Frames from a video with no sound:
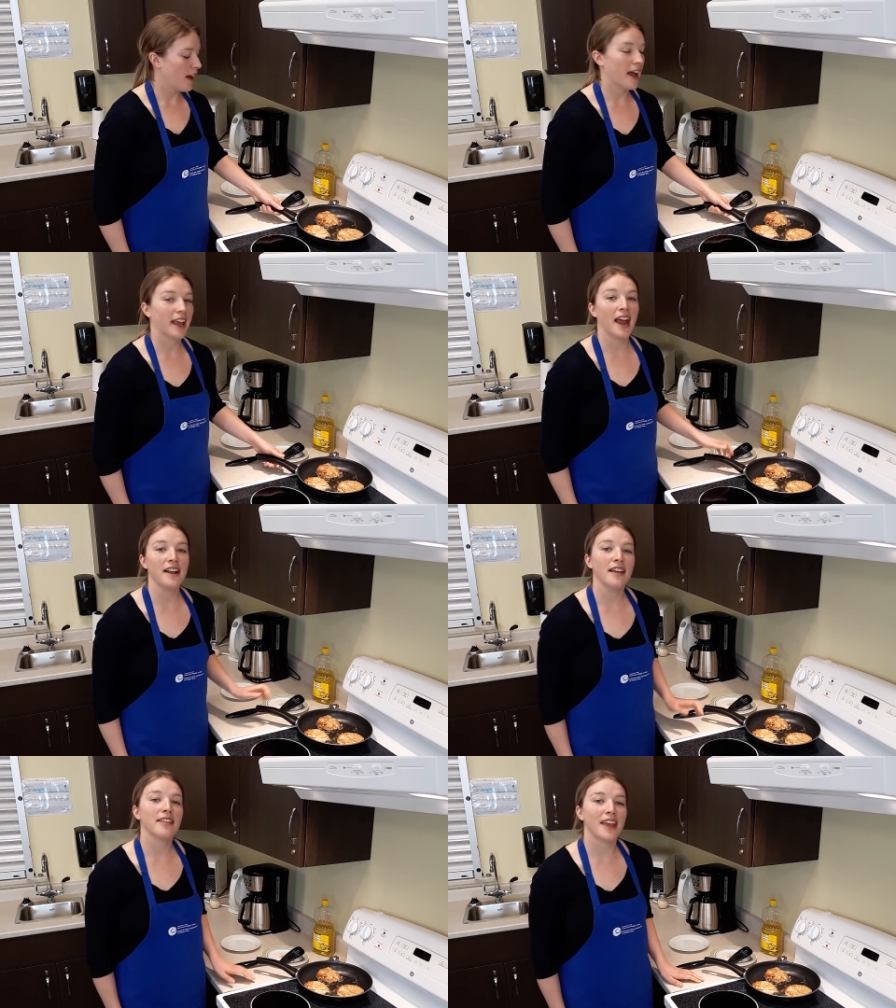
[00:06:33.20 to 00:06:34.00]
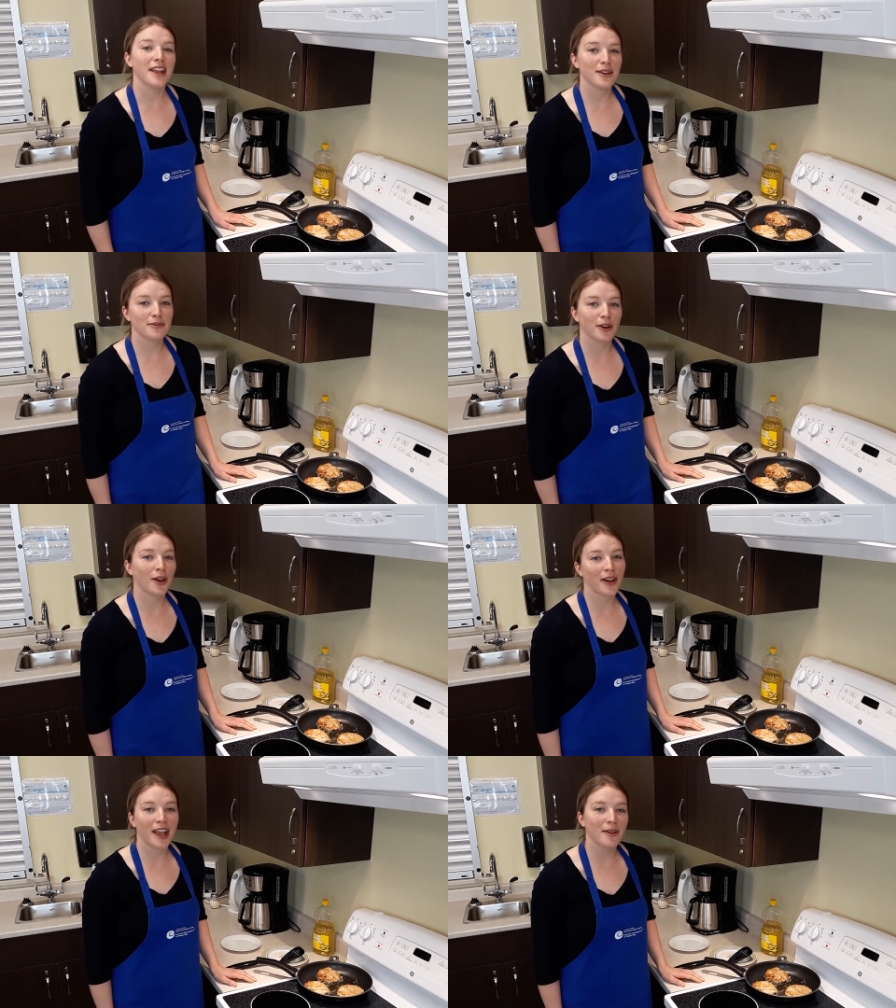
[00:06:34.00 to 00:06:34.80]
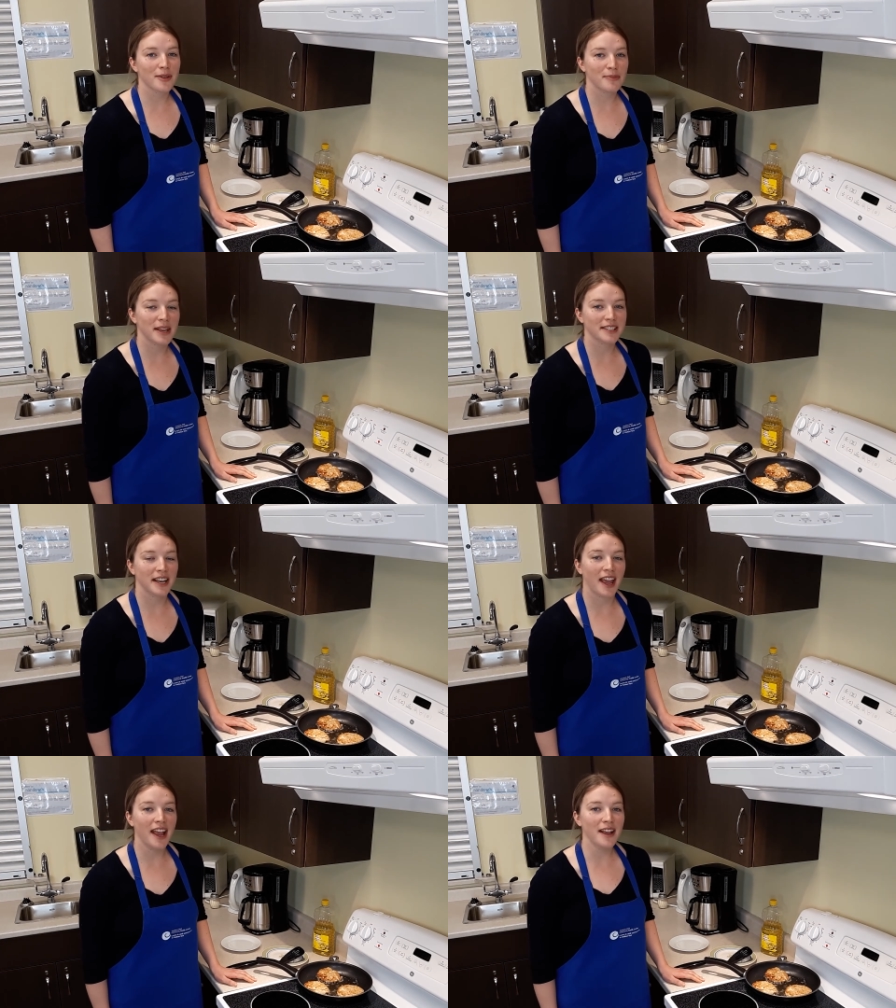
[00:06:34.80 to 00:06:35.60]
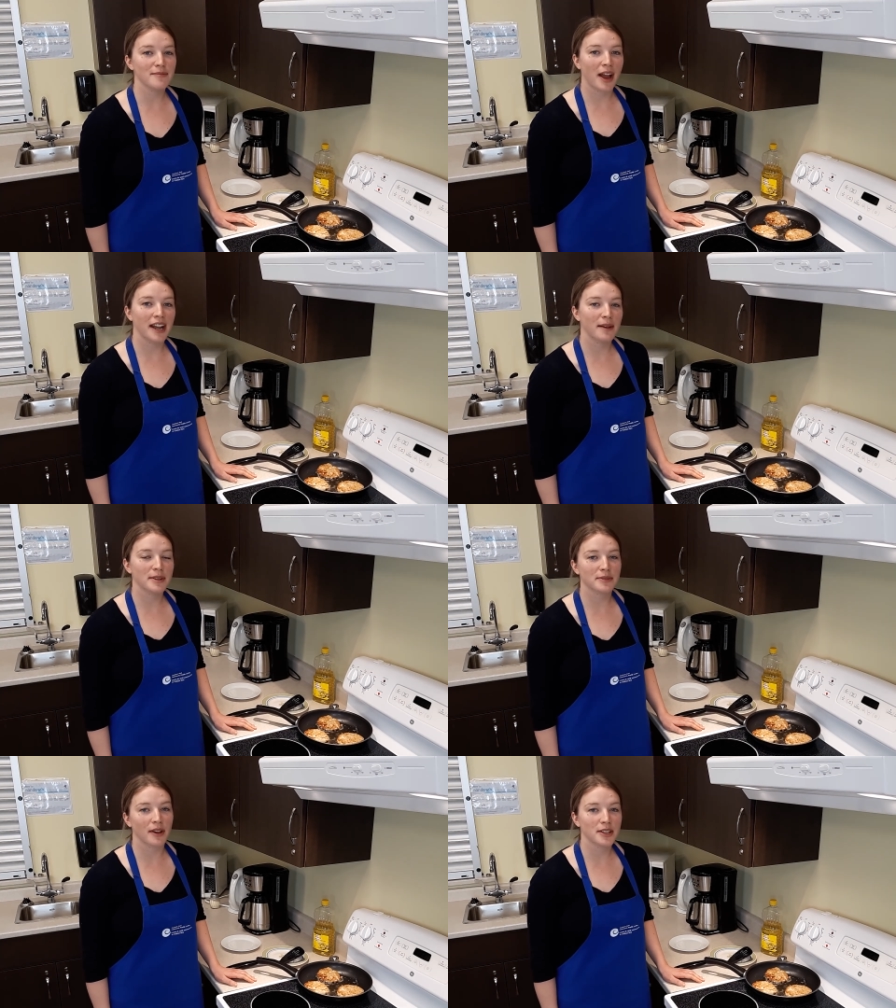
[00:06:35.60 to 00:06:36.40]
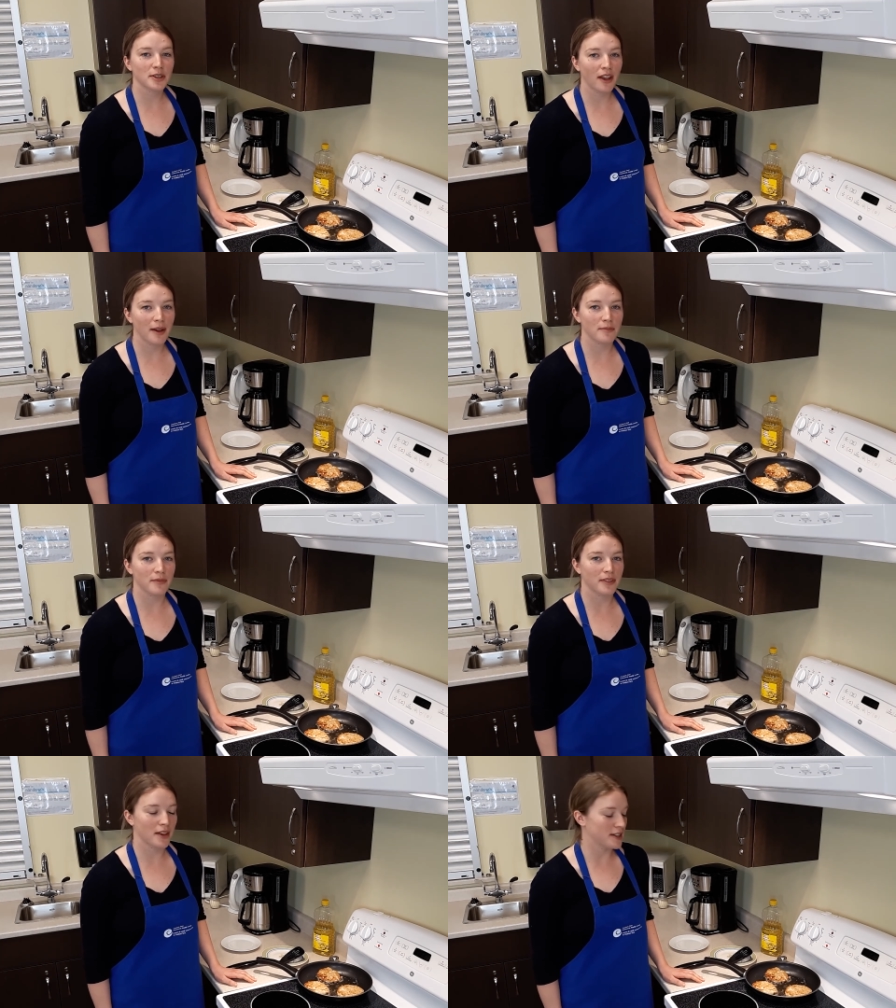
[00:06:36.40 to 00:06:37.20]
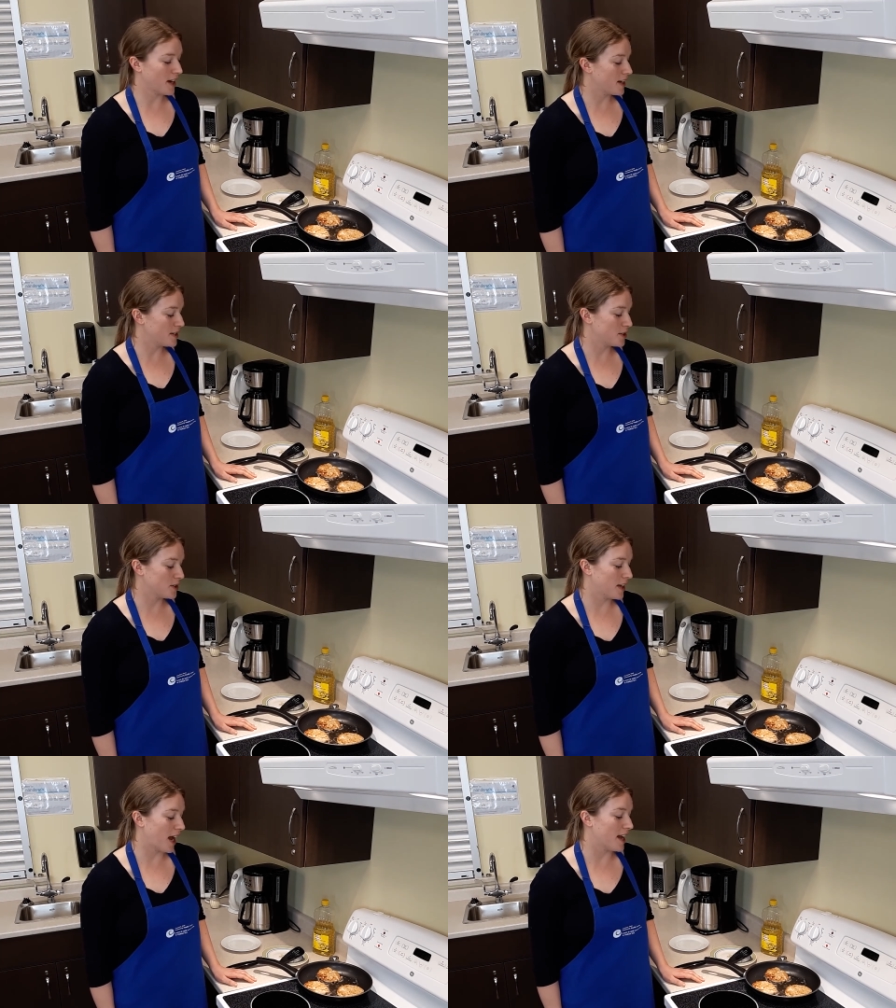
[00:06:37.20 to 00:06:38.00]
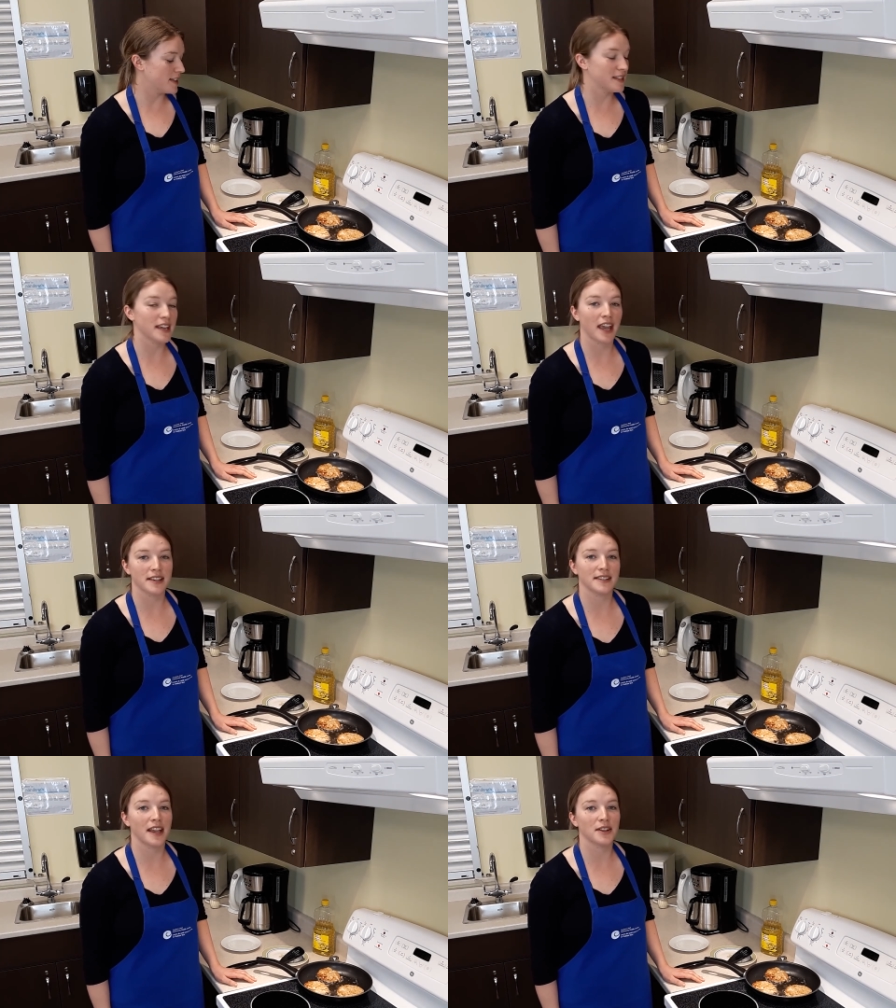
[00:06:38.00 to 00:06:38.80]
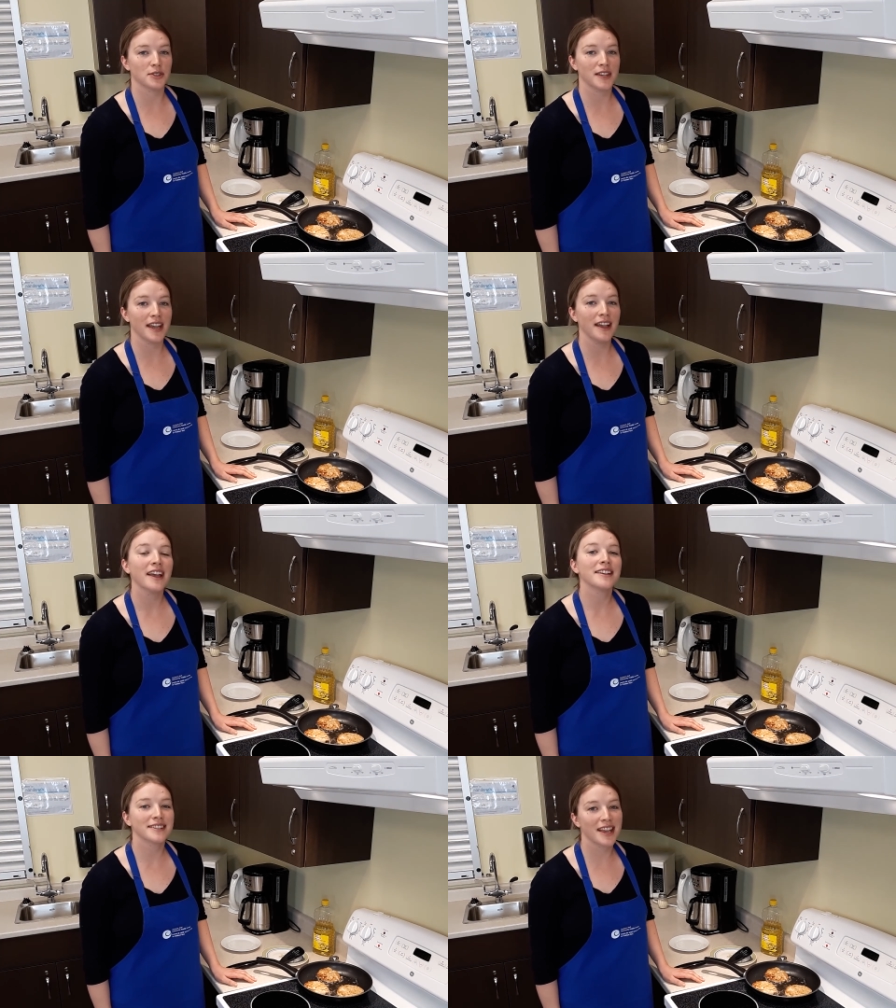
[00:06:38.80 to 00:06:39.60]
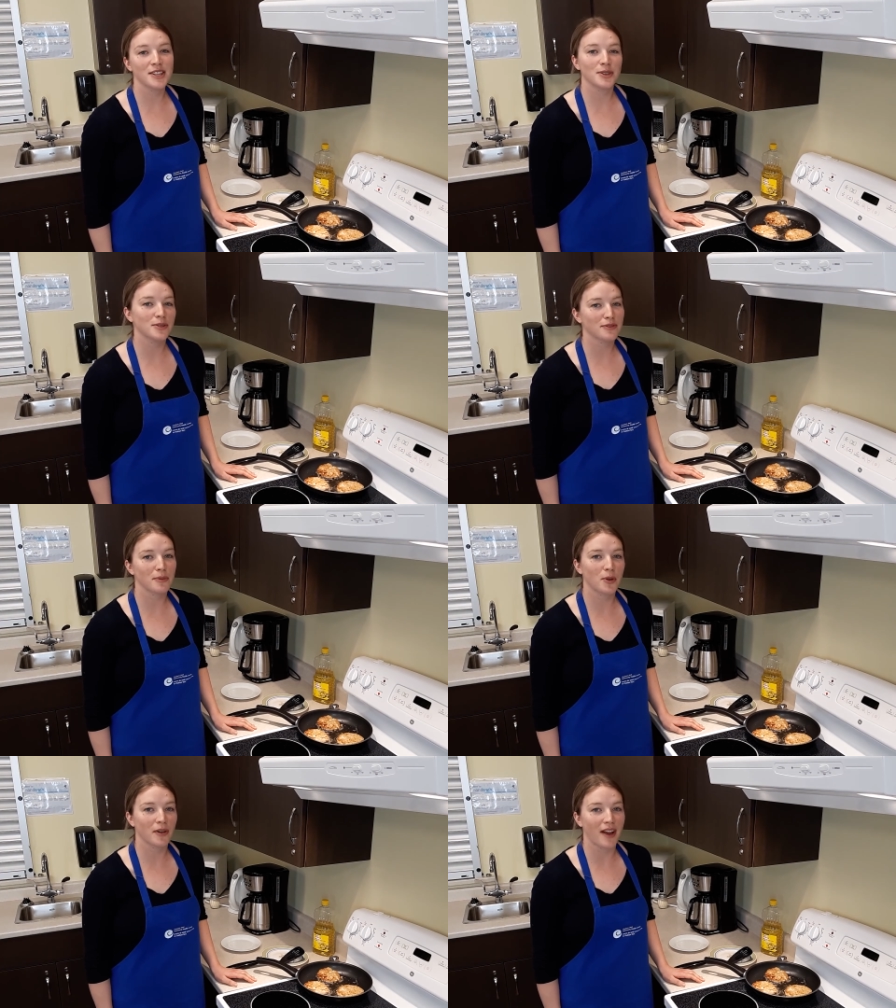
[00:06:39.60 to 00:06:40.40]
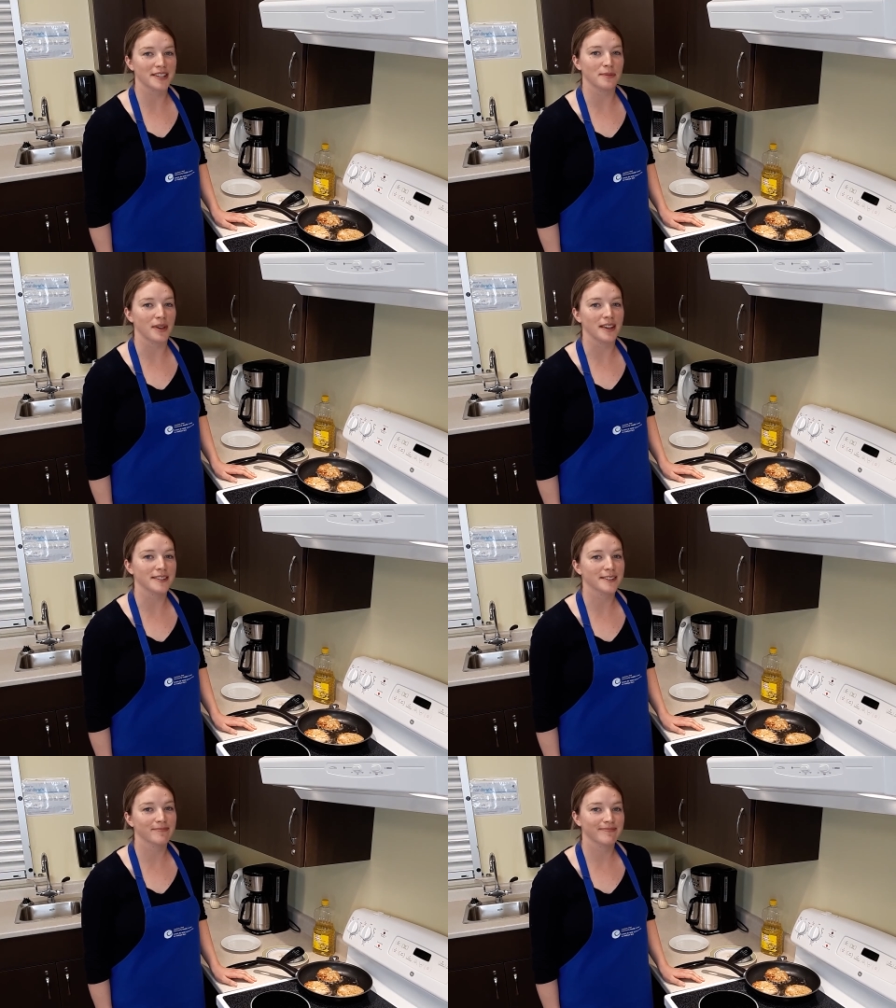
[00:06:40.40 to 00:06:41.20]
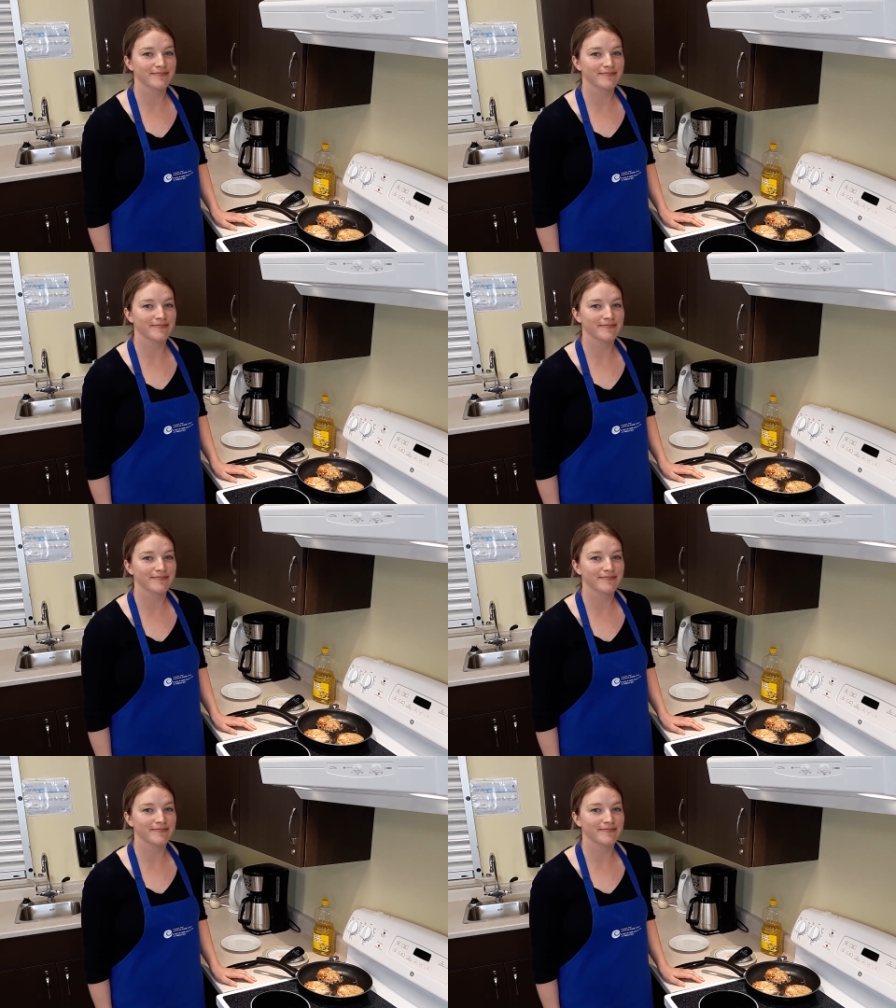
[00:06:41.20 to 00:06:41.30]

Again, thank you for cooking with me today. My name is Rachel. I'm the dietitian at CKCHC. Stay tuned for more recipes.